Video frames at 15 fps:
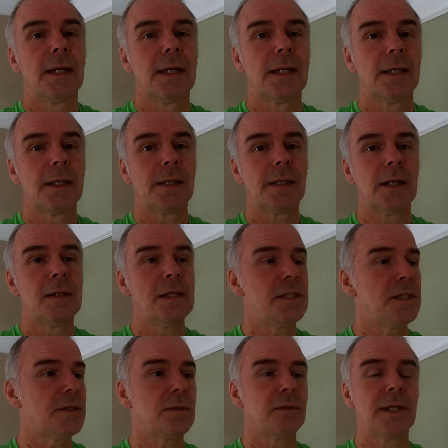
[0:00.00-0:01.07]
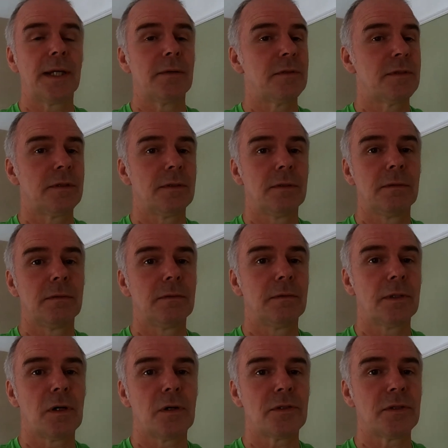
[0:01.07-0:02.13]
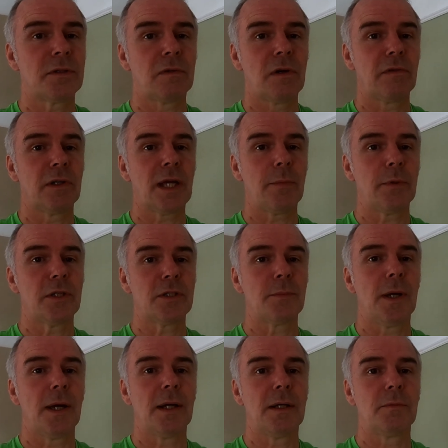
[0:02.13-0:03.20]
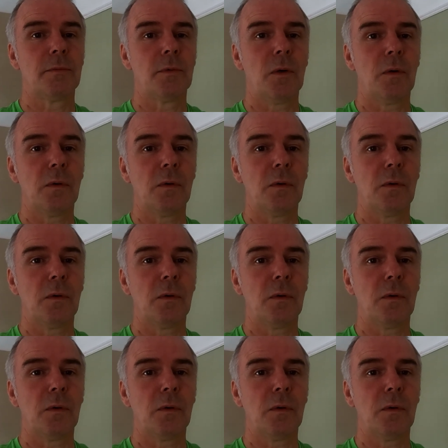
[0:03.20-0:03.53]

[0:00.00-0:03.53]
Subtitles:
And this is all down to the costs of having cabinets made.